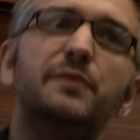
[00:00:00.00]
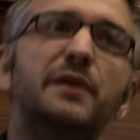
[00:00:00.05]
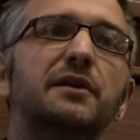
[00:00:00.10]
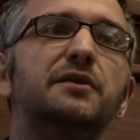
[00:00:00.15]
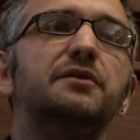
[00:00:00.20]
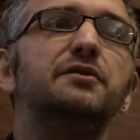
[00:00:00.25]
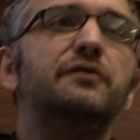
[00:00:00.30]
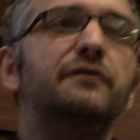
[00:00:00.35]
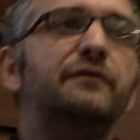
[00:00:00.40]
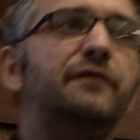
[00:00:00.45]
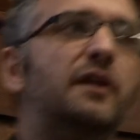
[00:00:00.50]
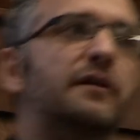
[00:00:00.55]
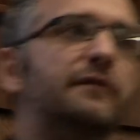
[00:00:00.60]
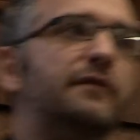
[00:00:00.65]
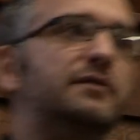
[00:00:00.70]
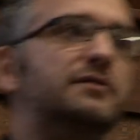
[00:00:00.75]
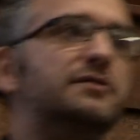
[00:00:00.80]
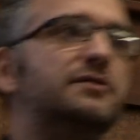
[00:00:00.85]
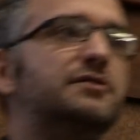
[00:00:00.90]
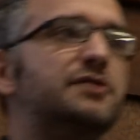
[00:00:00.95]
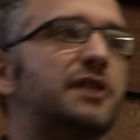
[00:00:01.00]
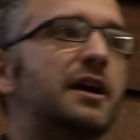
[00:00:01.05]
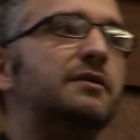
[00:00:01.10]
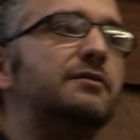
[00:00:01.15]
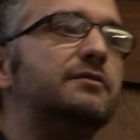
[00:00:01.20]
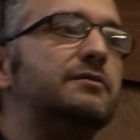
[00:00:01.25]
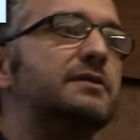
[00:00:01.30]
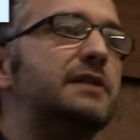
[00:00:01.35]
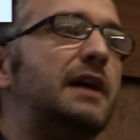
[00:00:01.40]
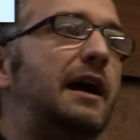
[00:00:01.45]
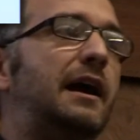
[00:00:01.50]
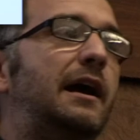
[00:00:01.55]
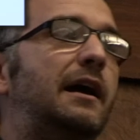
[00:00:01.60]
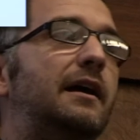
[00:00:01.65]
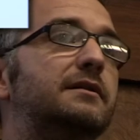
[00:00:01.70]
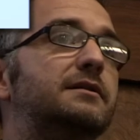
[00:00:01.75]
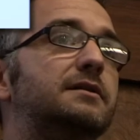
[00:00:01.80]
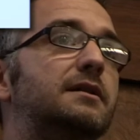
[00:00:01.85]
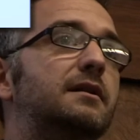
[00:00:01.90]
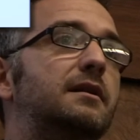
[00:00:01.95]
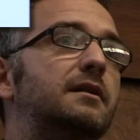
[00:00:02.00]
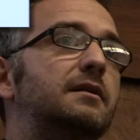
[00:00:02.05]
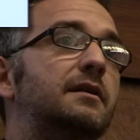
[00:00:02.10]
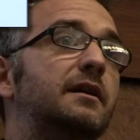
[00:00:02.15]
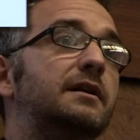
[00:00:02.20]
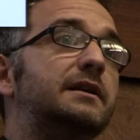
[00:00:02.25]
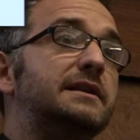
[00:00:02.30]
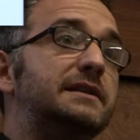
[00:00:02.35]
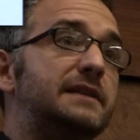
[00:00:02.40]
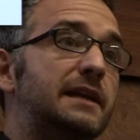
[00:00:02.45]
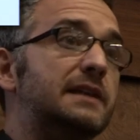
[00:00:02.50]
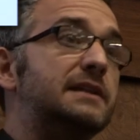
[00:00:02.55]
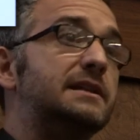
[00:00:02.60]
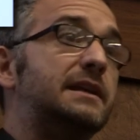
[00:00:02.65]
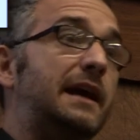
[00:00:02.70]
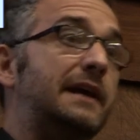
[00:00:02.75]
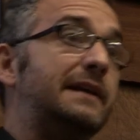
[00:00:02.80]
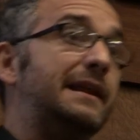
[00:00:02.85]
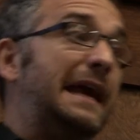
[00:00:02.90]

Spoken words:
we can do 500 channels at 96K,